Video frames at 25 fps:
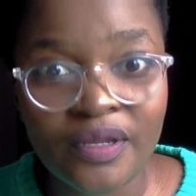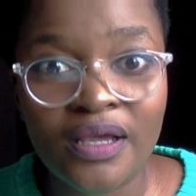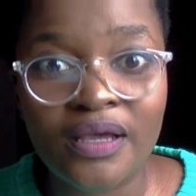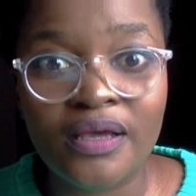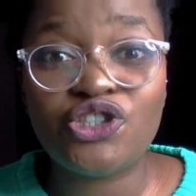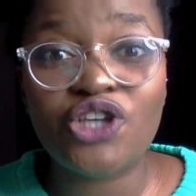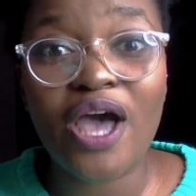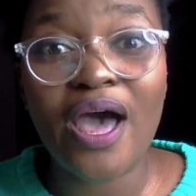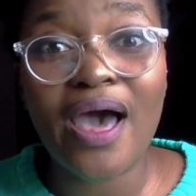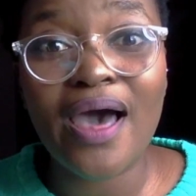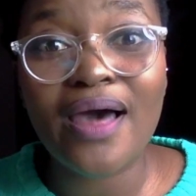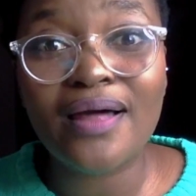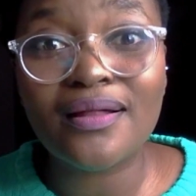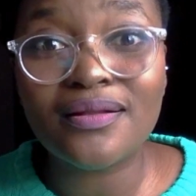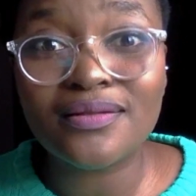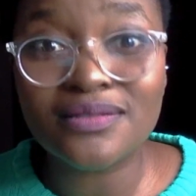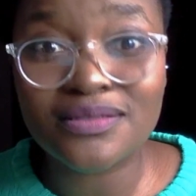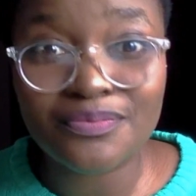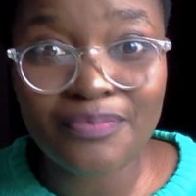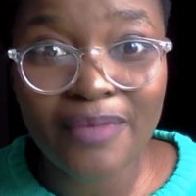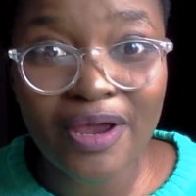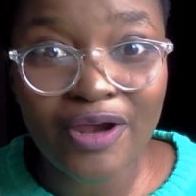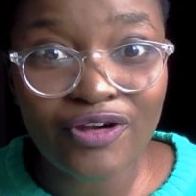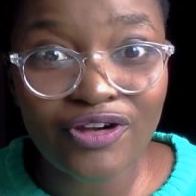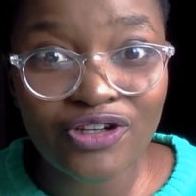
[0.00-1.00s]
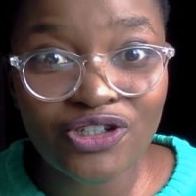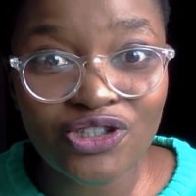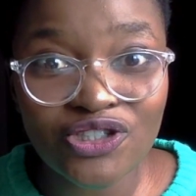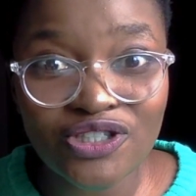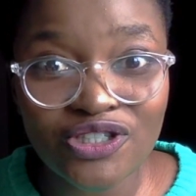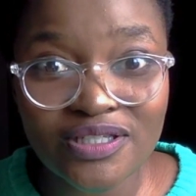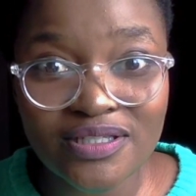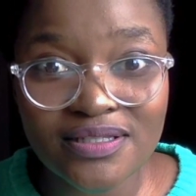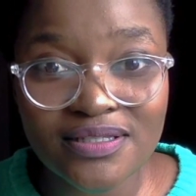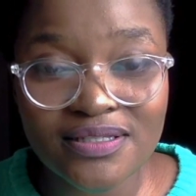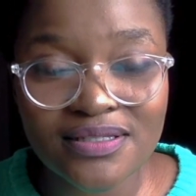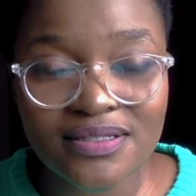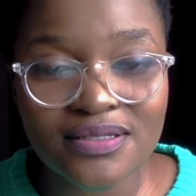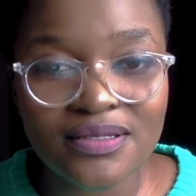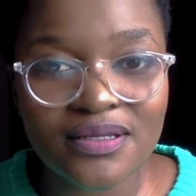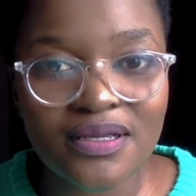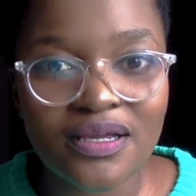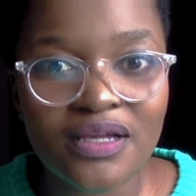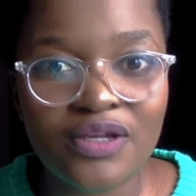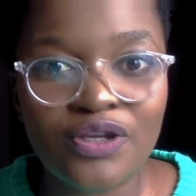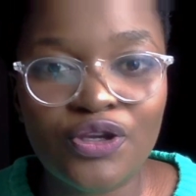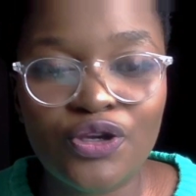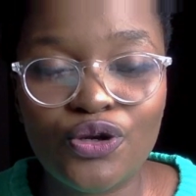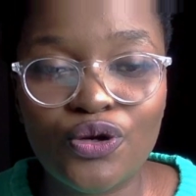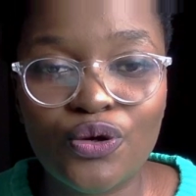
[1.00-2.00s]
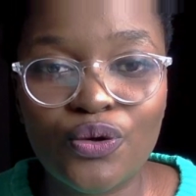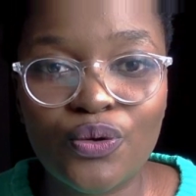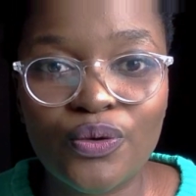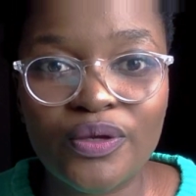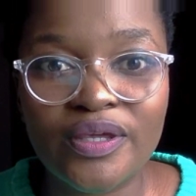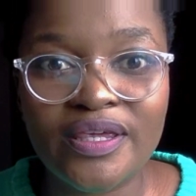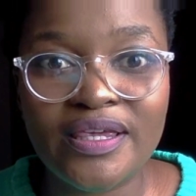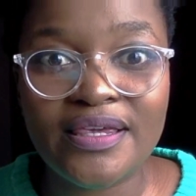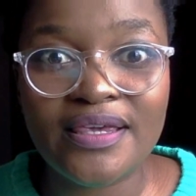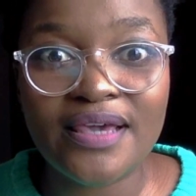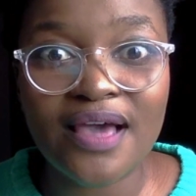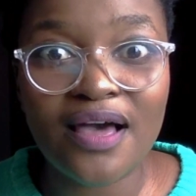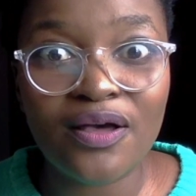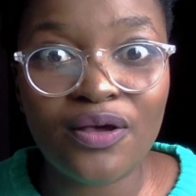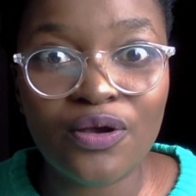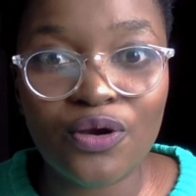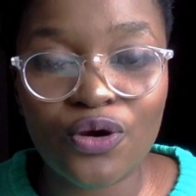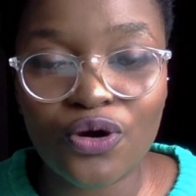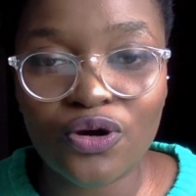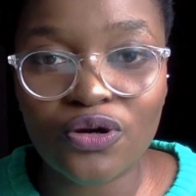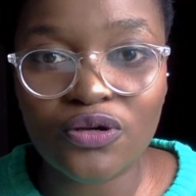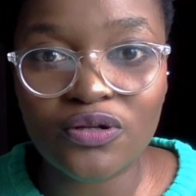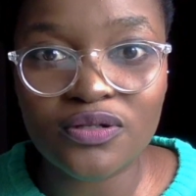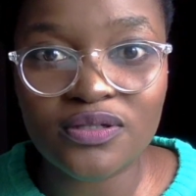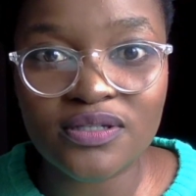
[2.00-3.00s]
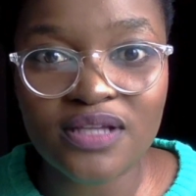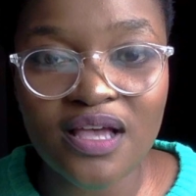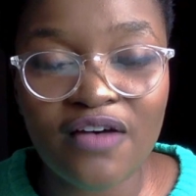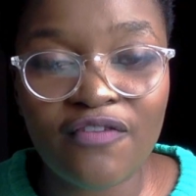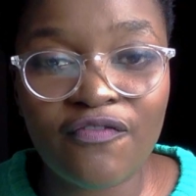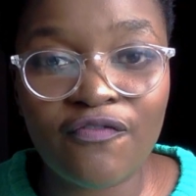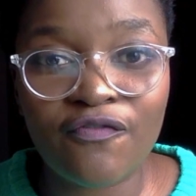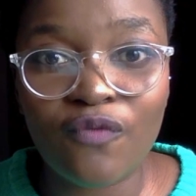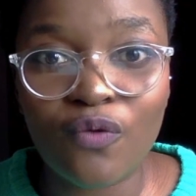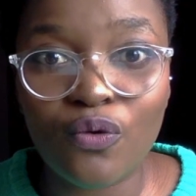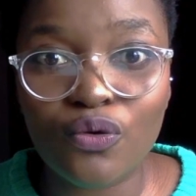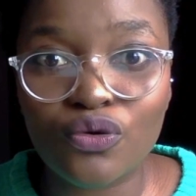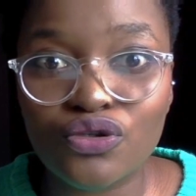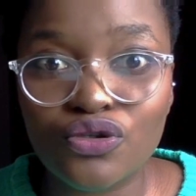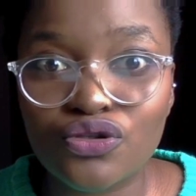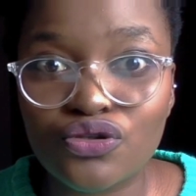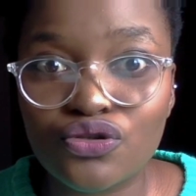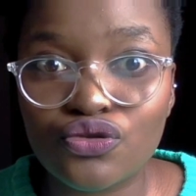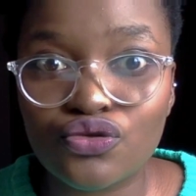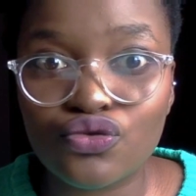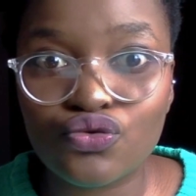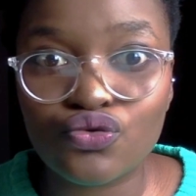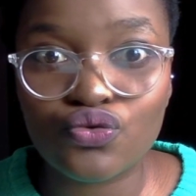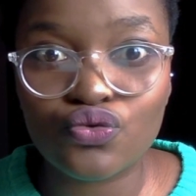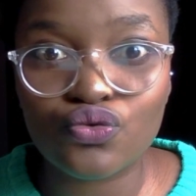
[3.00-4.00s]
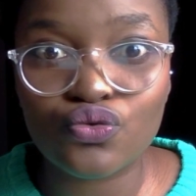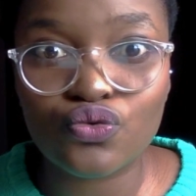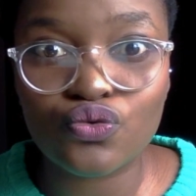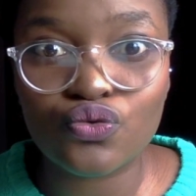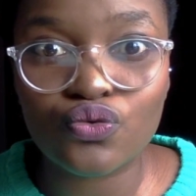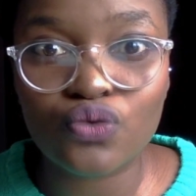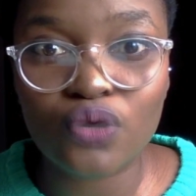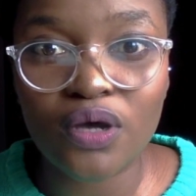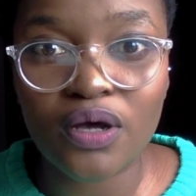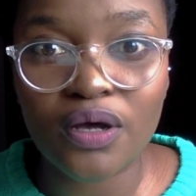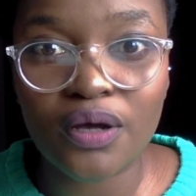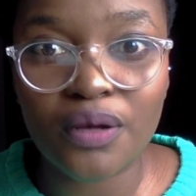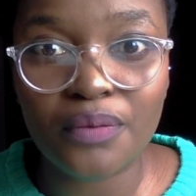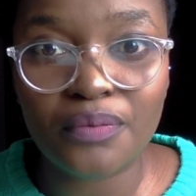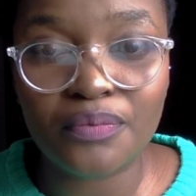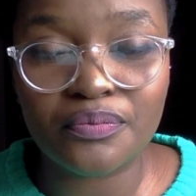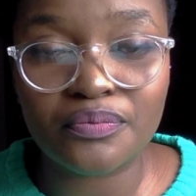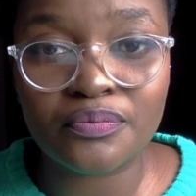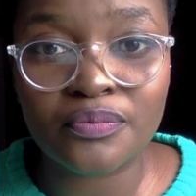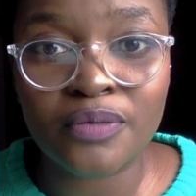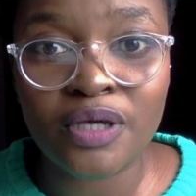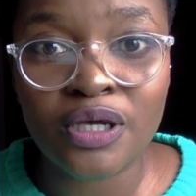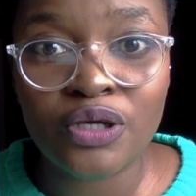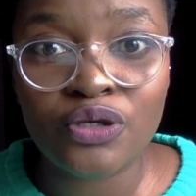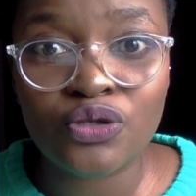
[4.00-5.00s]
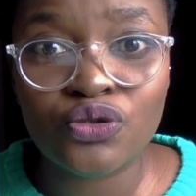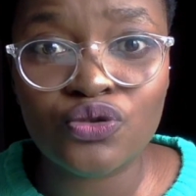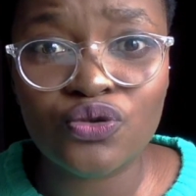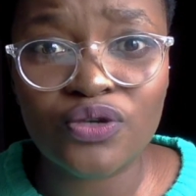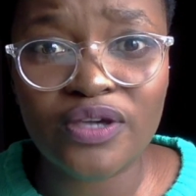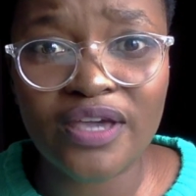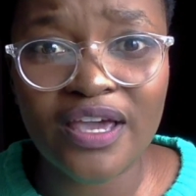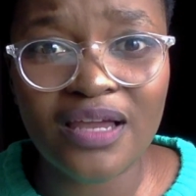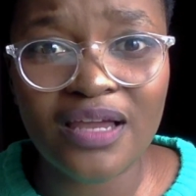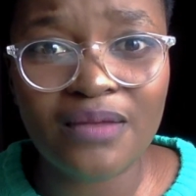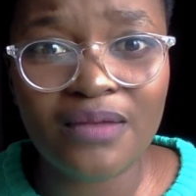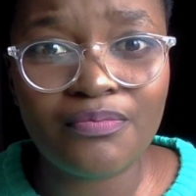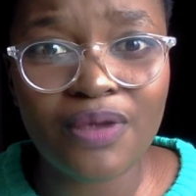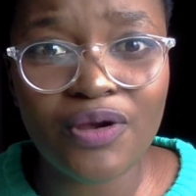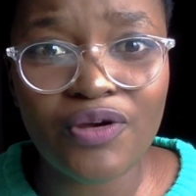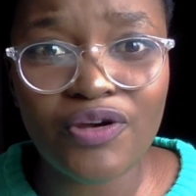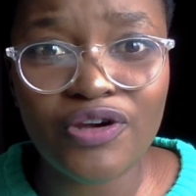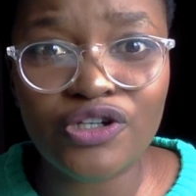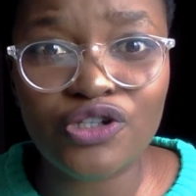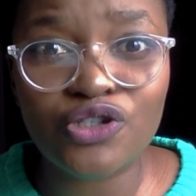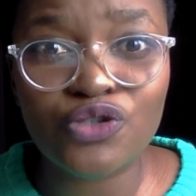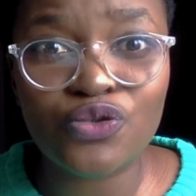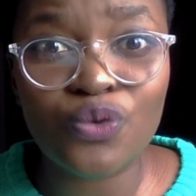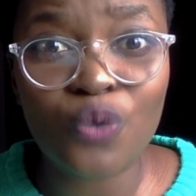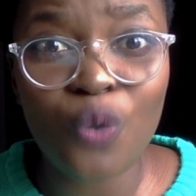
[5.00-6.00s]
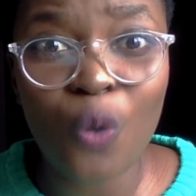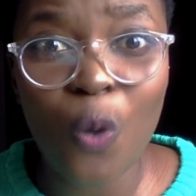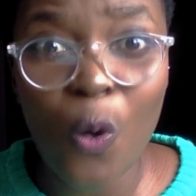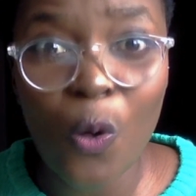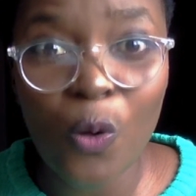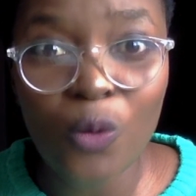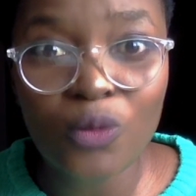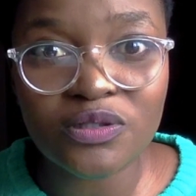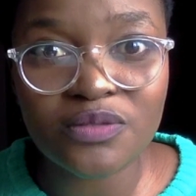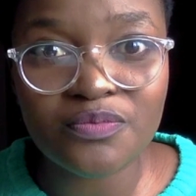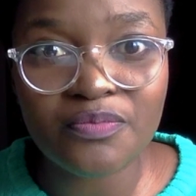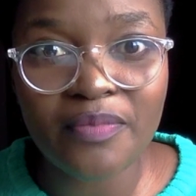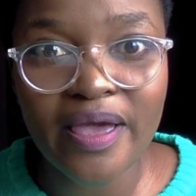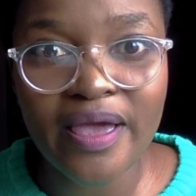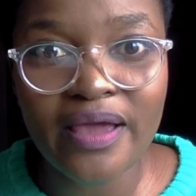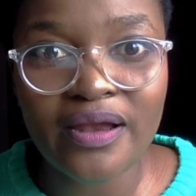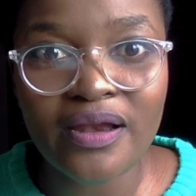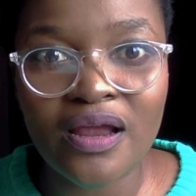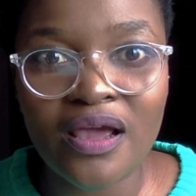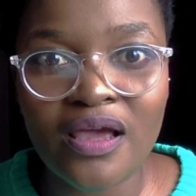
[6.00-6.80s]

Child marriages, young girls are forced to get married to old men.